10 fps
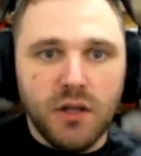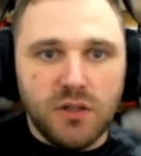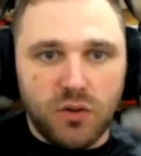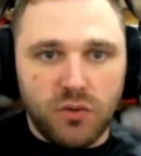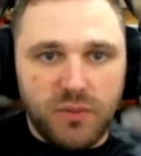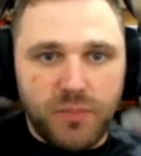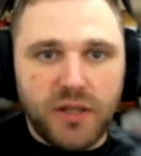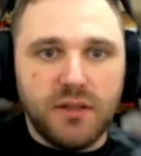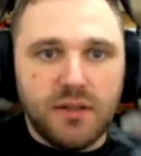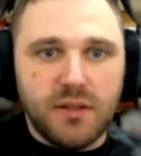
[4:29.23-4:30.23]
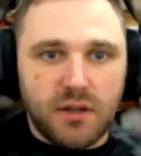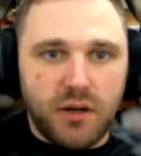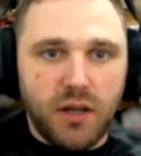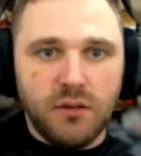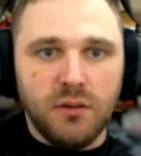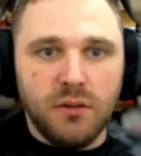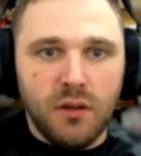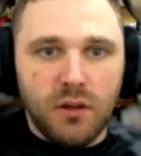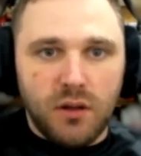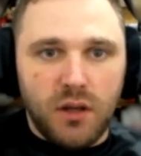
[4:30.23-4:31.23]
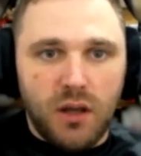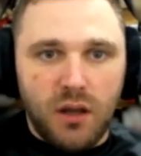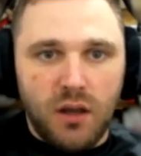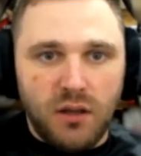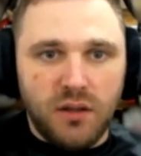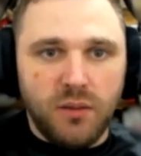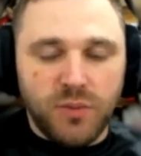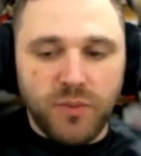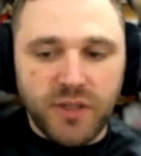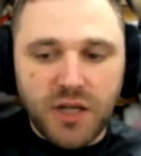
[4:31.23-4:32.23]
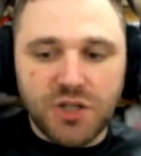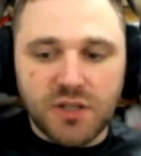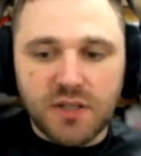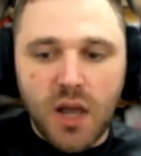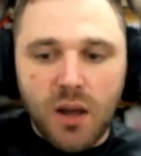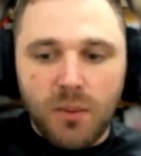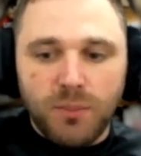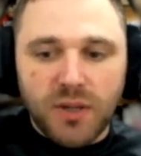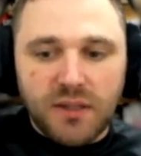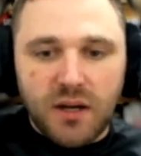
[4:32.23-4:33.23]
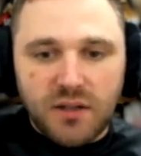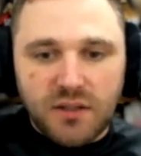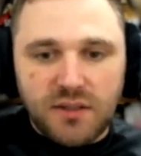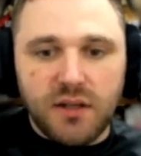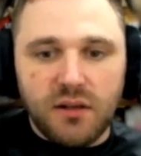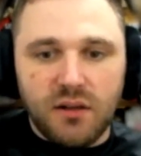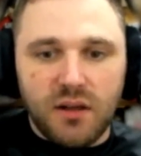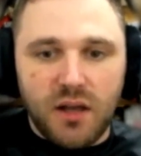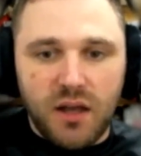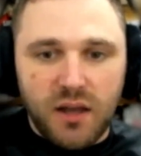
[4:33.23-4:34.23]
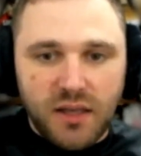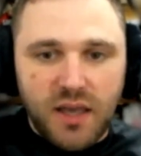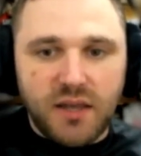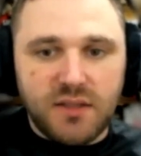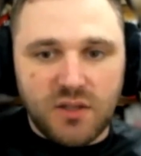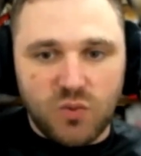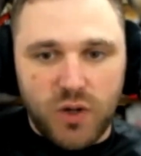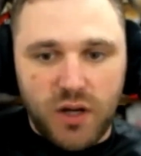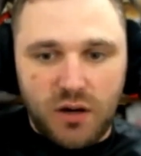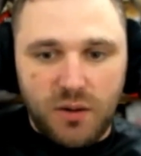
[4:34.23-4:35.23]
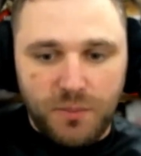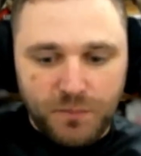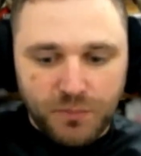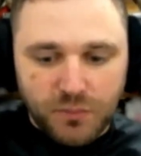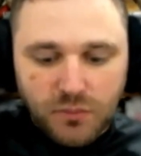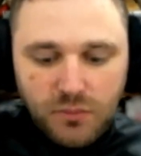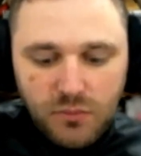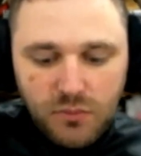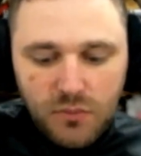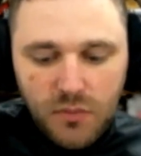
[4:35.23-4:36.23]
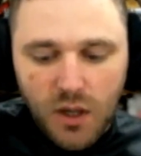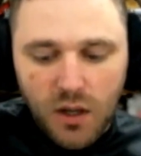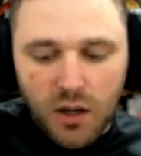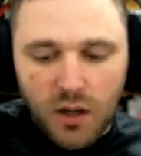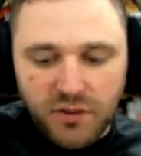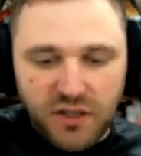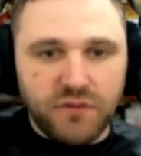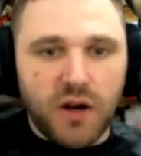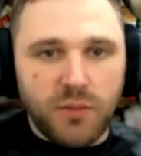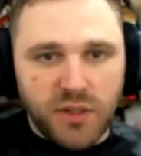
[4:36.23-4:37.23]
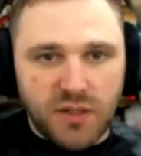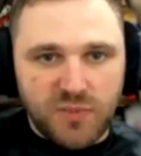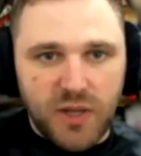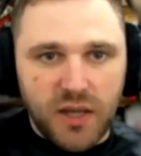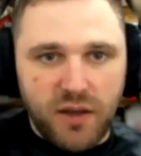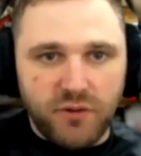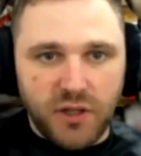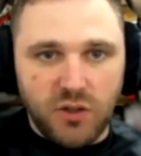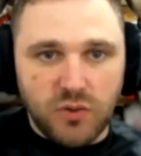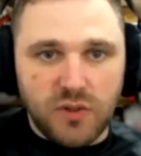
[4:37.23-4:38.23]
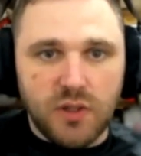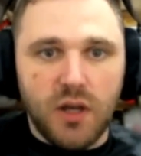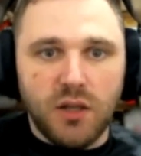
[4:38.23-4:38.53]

So dependencies are hidden in the implementations, but there are still cases where the environment is being heavily used.